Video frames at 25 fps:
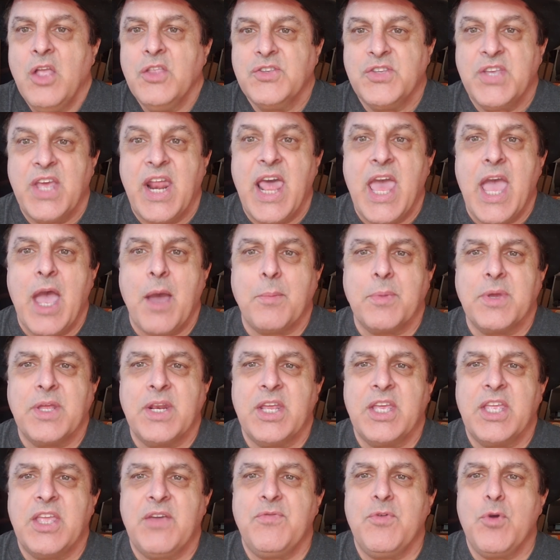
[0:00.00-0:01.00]
Today I'm
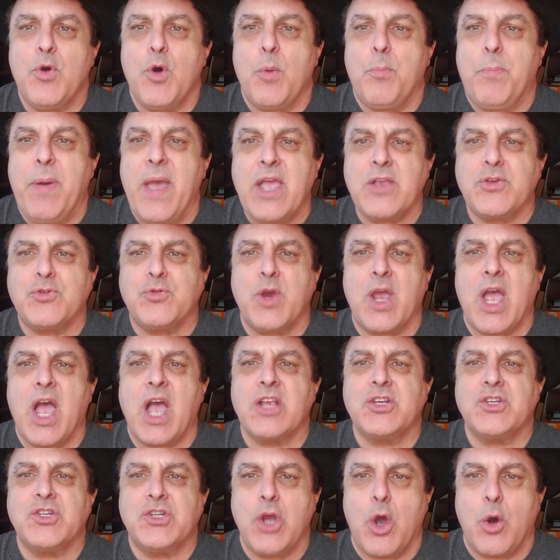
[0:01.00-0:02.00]
going to give you a
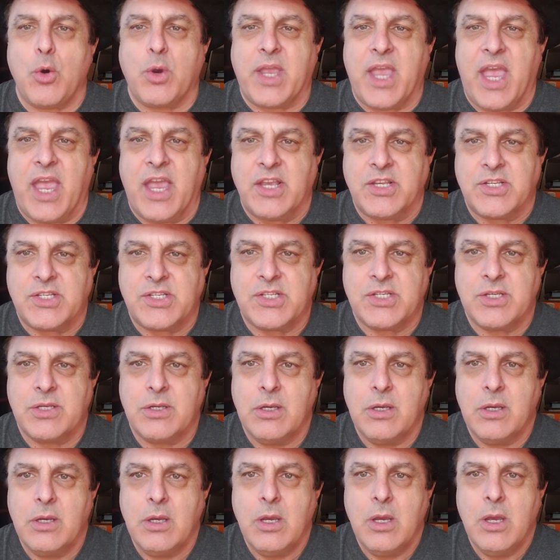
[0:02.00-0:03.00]
Patreon showcase.
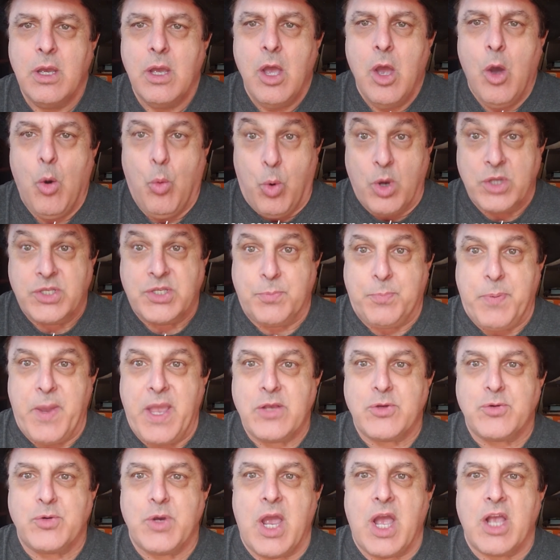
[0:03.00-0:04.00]
What's a
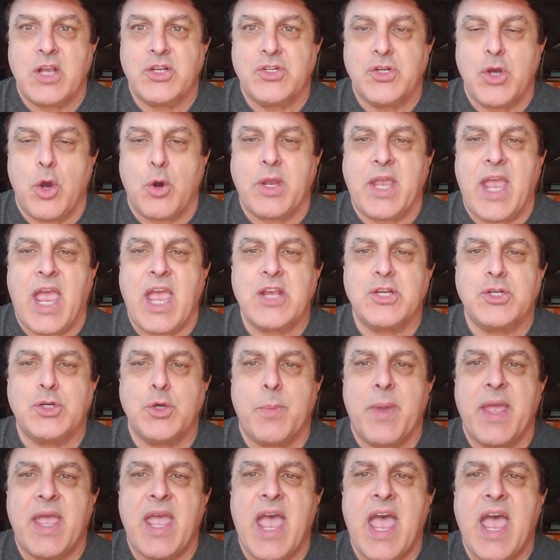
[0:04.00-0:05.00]
Patreon showcase, you
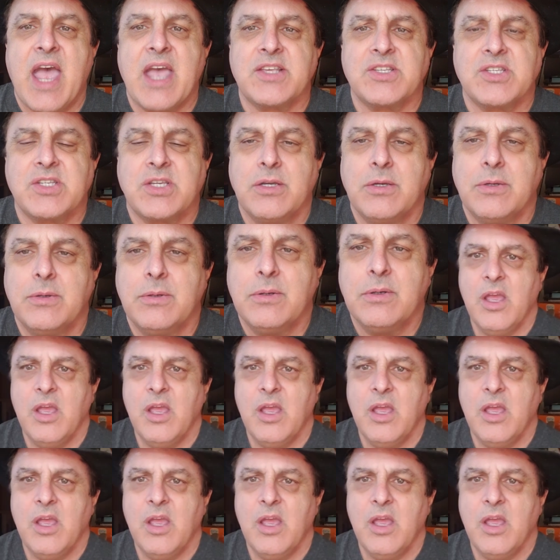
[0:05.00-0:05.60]
may ask?